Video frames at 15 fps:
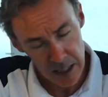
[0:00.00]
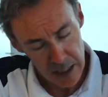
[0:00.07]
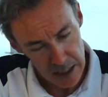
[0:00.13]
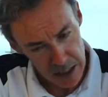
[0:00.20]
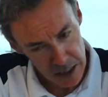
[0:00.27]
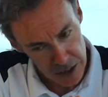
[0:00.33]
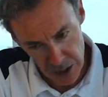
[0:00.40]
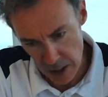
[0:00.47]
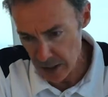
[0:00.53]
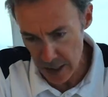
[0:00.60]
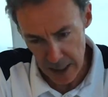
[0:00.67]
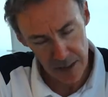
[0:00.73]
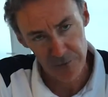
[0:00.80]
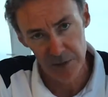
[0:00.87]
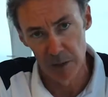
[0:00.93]
You don't
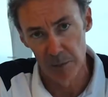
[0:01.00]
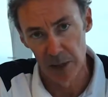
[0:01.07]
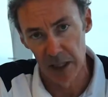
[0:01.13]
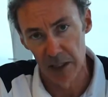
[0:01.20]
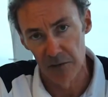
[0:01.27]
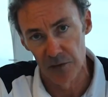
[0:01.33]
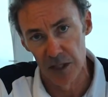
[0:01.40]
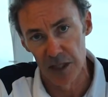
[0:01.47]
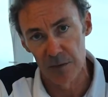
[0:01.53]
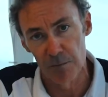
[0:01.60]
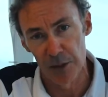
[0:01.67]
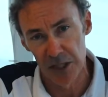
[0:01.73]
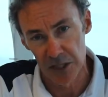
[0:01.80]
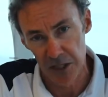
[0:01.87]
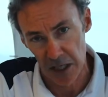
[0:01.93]
have to believe this,
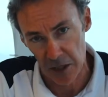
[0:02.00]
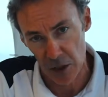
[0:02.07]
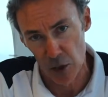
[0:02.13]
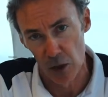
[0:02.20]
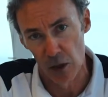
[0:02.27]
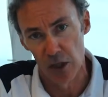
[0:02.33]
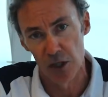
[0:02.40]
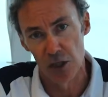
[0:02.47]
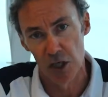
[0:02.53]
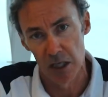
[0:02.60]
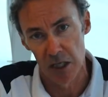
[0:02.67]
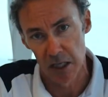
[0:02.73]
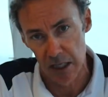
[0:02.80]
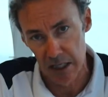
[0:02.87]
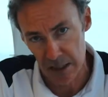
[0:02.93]
but
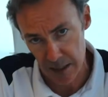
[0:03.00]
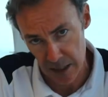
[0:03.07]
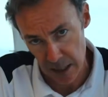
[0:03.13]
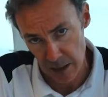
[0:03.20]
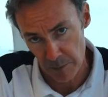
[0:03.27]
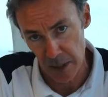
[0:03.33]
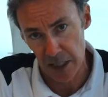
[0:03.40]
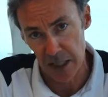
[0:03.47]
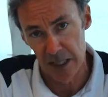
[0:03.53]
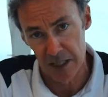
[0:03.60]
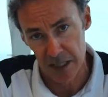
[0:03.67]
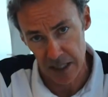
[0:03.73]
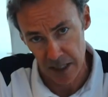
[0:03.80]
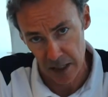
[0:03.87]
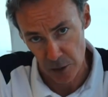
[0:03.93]
technology is coming. It's
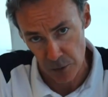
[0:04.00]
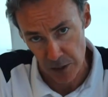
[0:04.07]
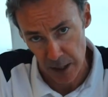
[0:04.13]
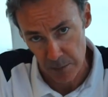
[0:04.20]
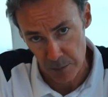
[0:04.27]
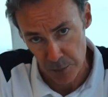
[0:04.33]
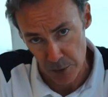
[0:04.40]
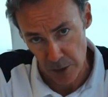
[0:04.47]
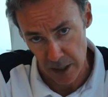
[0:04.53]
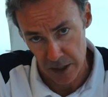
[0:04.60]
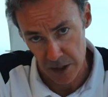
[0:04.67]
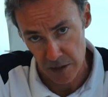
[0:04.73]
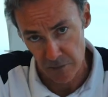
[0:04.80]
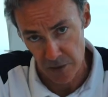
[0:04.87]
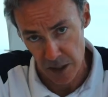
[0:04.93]
going to create
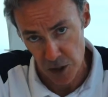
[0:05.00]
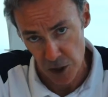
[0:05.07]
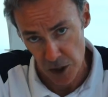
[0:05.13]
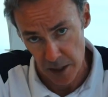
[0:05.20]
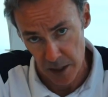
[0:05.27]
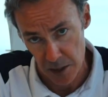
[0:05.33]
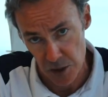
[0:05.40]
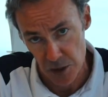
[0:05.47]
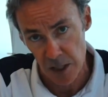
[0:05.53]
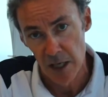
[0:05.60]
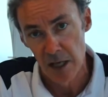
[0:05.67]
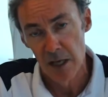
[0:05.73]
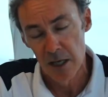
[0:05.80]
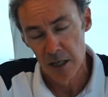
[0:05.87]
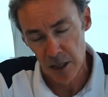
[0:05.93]
productivity change.
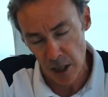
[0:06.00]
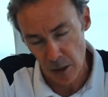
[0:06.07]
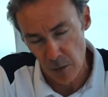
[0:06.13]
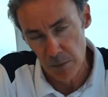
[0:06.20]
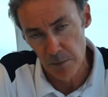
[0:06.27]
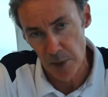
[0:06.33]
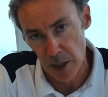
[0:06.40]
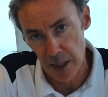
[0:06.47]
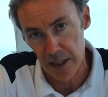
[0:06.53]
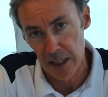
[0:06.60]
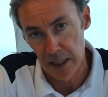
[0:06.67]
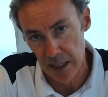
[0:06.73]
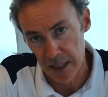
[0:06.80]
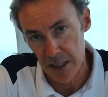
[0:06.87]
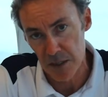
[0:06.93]
Go and buy the
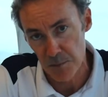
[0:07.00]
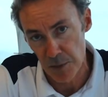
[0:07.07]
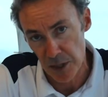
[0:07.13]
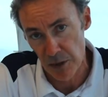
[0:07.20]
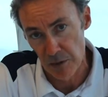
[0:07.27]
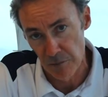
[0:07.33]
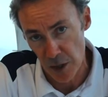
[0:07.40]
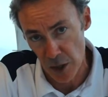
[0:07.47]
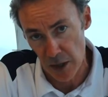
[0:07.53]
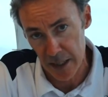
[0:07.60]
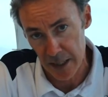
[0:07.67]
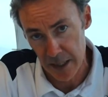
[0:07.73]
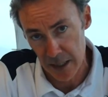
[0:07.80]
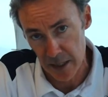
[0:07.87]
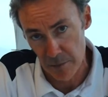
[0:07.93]
latest pair of
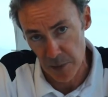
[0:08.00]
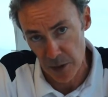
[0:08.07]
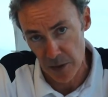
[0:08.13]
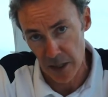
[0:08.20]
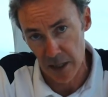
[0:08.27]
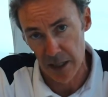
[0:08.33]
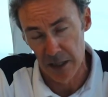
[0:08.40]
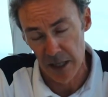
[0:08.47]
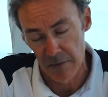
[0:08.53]
Nike in America. They're